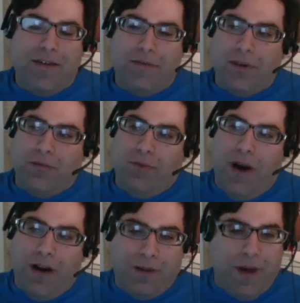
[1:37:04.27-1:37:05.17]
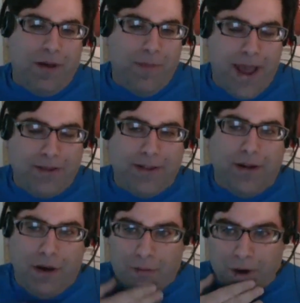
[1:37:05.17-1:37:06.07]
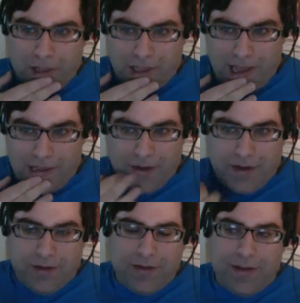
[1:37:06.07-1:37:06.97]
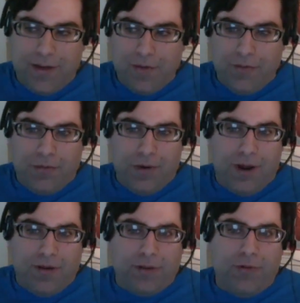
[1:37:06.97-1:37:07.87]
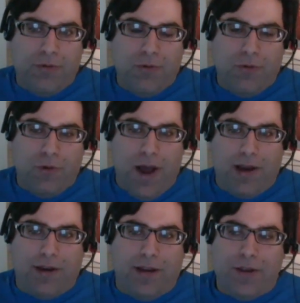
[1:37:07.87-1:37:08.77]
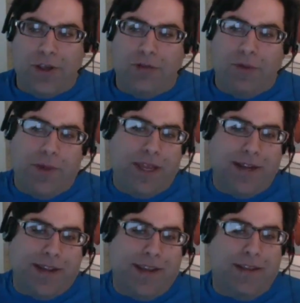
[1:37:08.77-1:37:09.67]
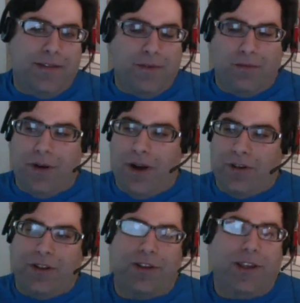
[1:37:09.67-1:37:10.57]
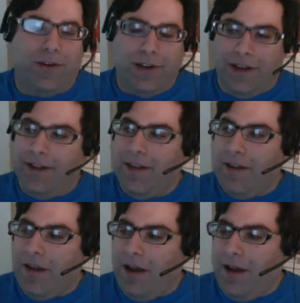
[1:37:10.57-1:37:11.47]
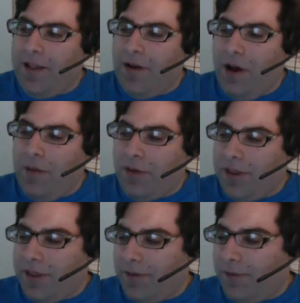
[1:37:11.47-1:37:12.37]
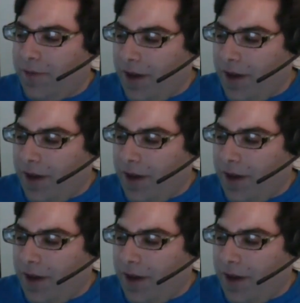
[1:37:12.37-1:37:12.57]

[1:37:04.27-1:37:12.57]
was wrong about Madeleine Albright's conduct with regards to Rwanda, she repeated it with regards to Syria. It's almost as if